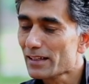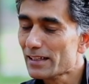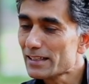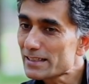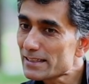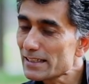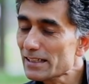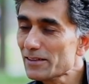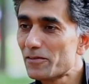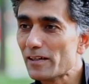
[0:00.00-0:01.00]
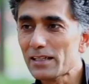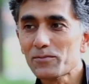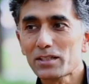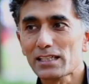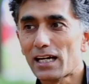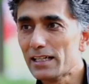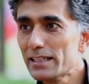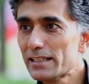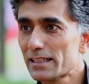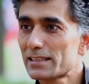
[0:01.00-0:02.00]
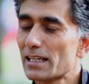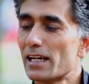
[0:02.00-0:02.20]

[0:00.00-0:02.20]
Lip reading: is still very much untouched,